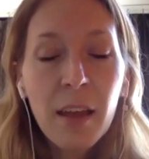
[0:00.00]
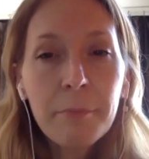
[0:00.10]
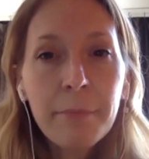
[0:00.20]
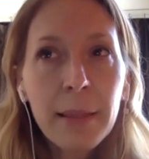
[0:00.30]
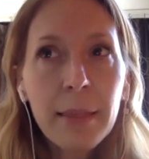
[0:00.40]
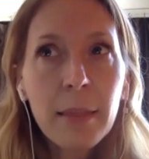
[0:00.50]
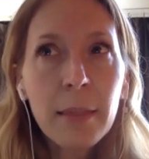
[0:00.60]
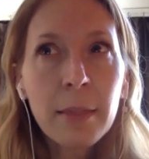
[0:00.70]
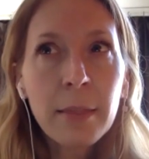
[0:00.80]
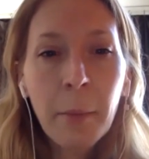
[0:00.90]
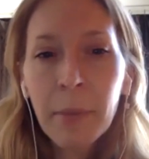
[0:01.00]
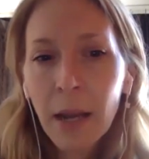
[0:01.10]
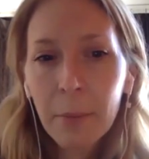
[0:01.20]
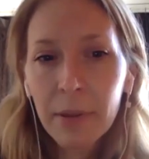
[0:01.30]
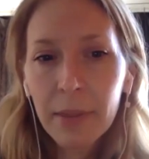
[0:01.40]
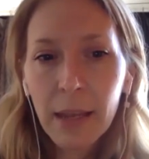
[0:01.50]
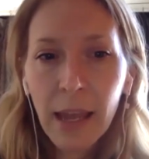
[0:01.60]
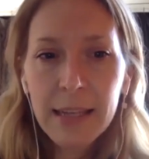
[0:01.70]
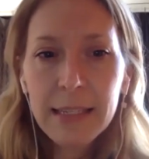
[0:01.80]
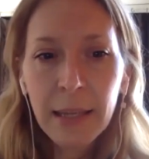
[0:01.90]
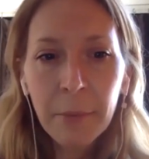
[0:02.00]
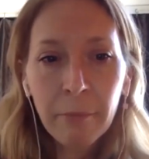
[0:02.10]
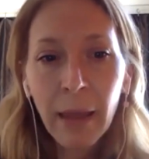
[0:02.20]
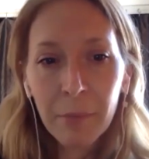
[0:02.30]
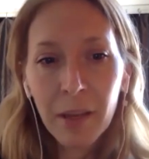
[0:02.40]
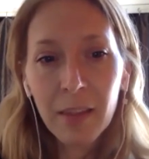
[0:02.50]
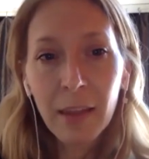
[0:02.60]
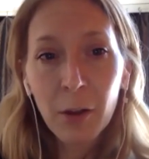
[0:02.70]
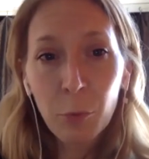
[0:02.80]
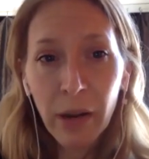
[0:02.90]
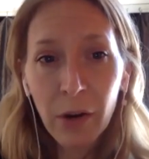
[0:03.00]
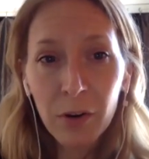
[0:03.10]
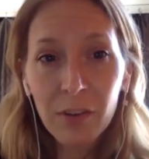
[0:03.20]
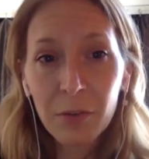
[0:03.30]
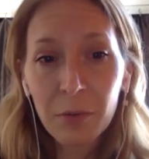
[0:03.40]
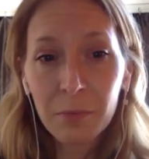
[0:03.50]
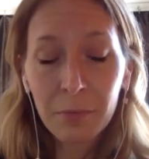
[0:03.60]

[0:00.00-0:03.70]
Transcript: But that may not be the case. It may be that your parents,